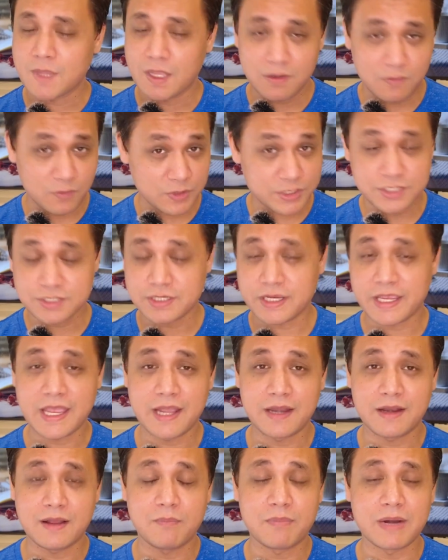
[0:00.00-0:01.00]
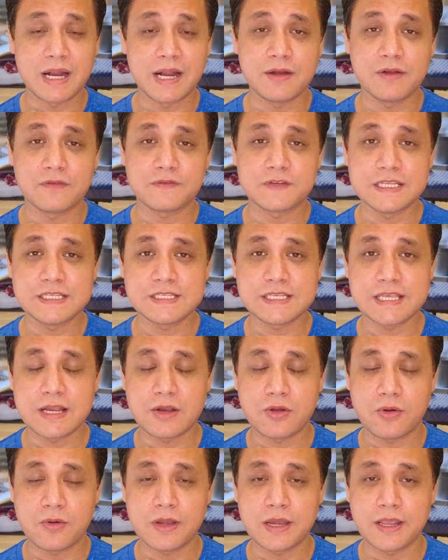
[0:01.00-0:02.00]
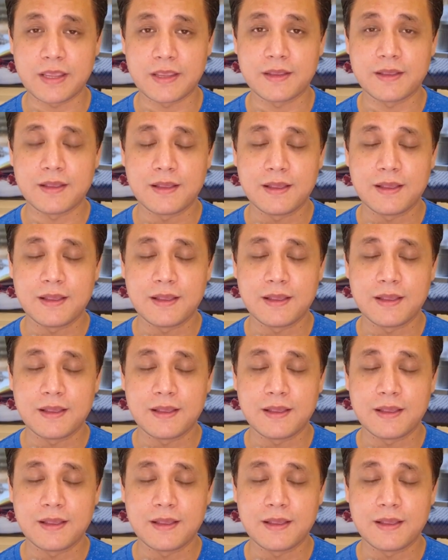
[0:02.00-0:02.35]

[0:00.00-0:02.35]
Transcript: which is again a brand of TCL only.